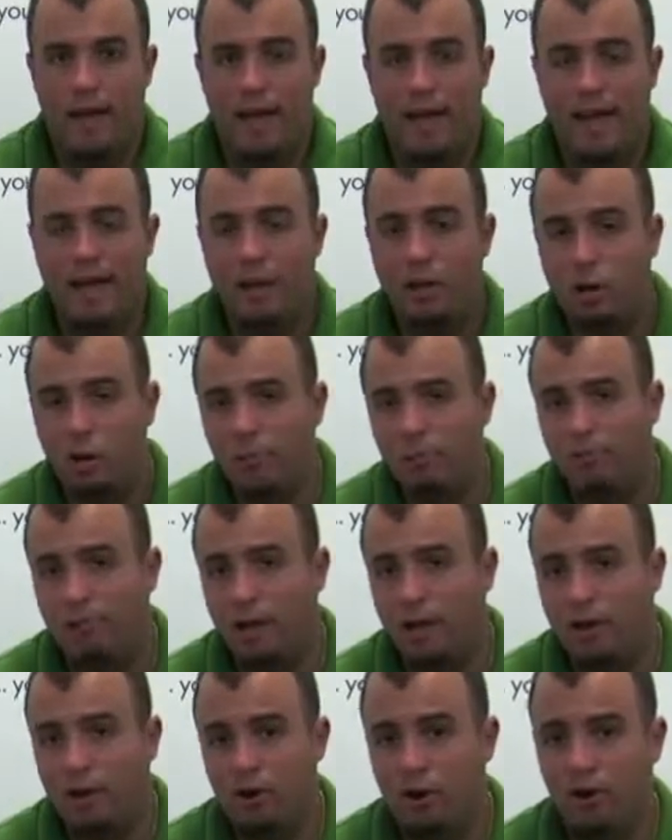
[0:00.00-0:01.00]
A good
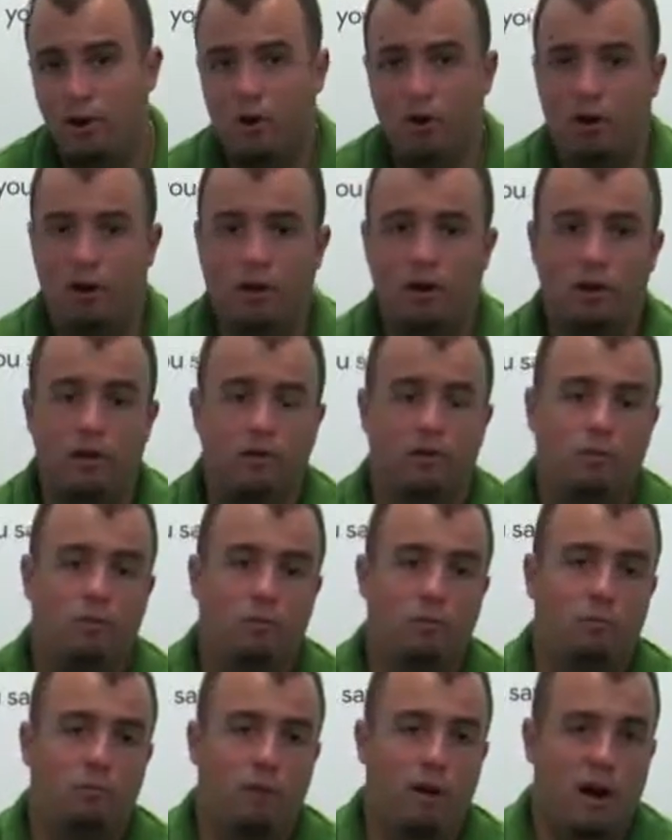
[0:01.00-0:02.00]
blender or a good
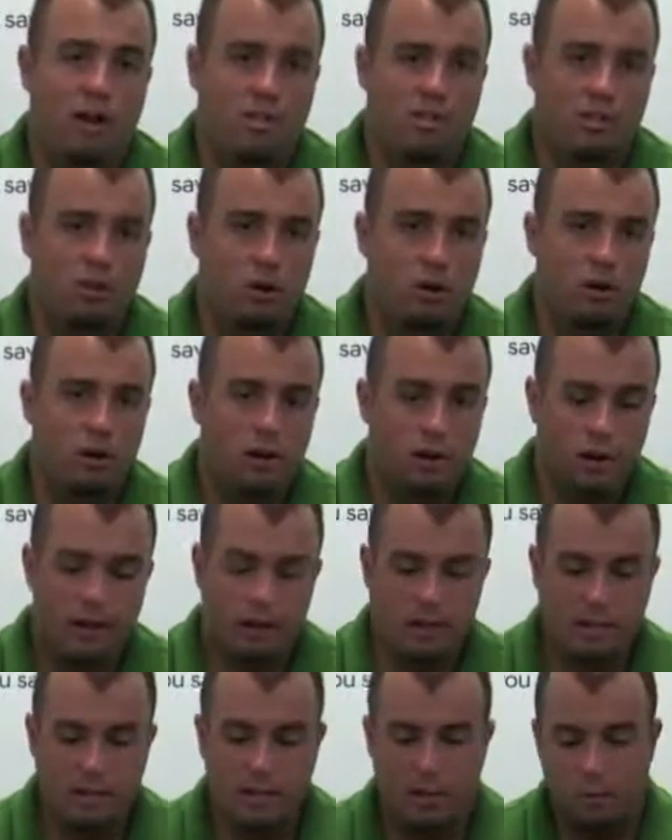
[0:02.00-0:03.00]
food processor
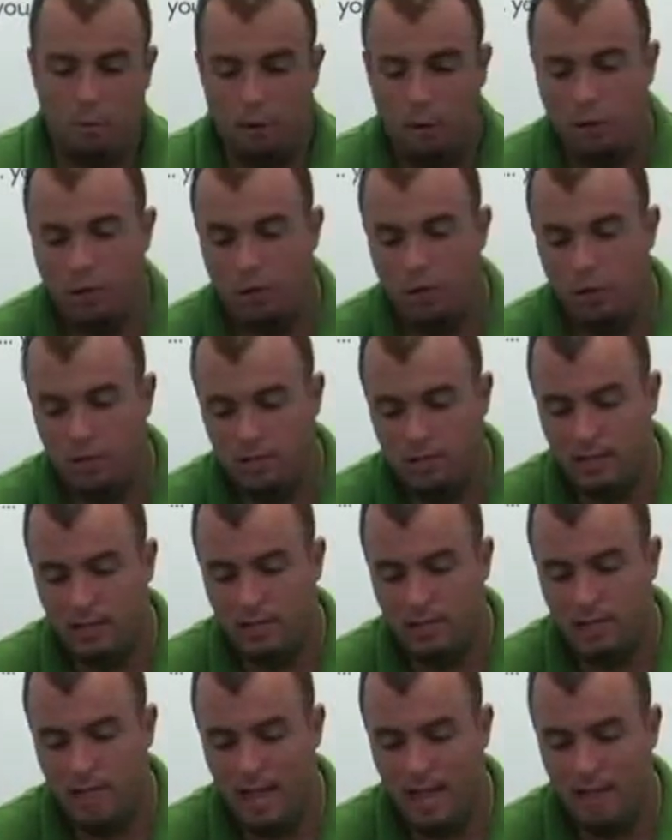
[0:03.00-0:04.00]
is going to work just
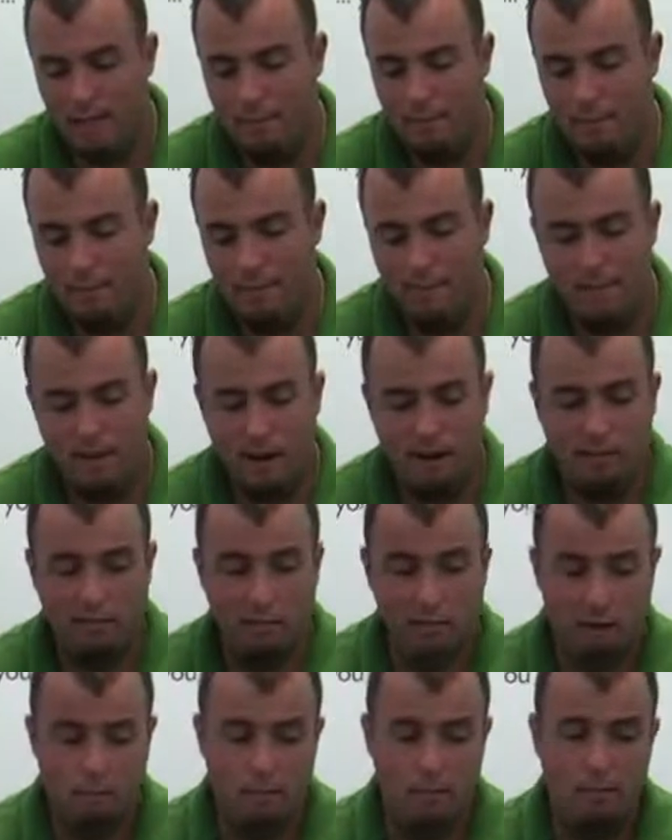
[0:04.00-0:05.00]
the same, if not a
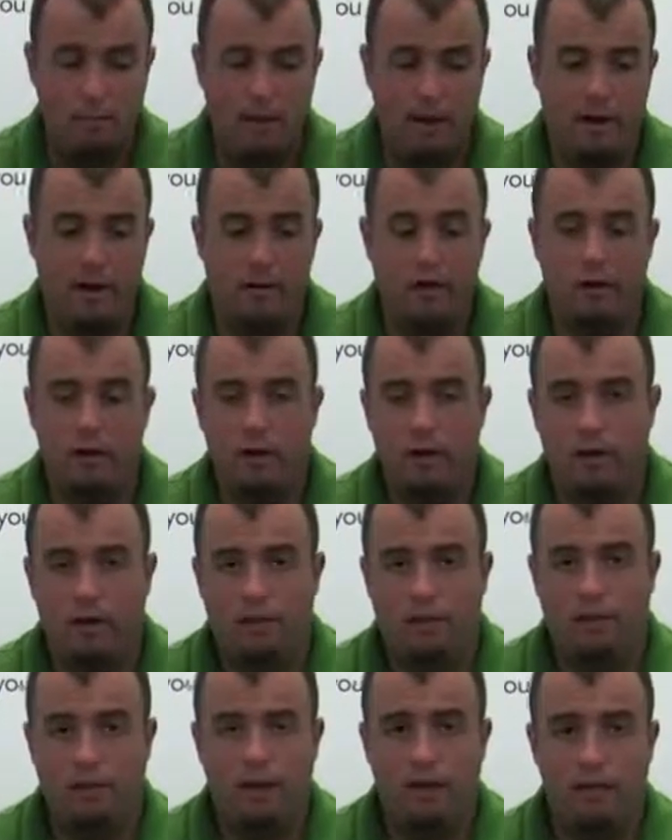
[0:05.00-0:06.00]
little bit better,
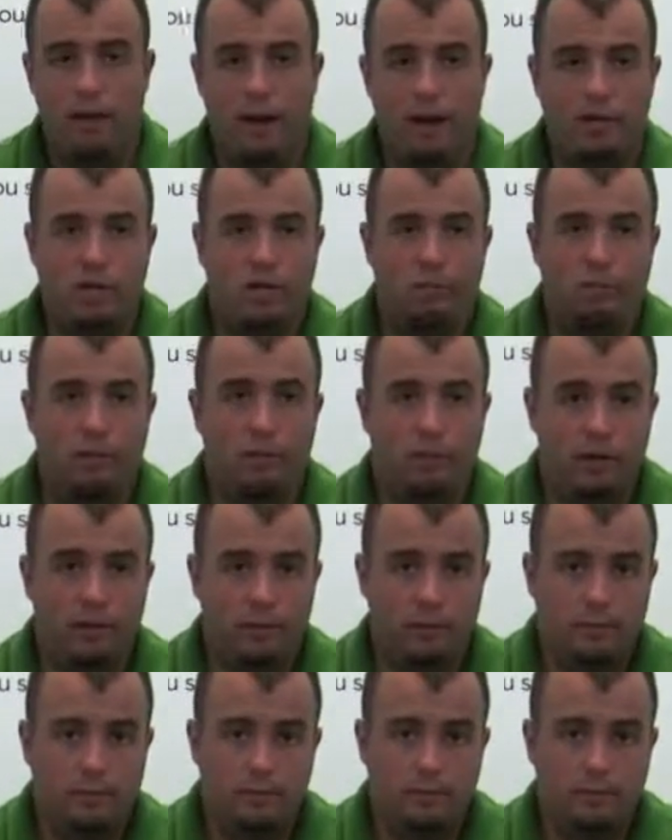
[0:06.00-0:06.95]
than the Magic Bullet.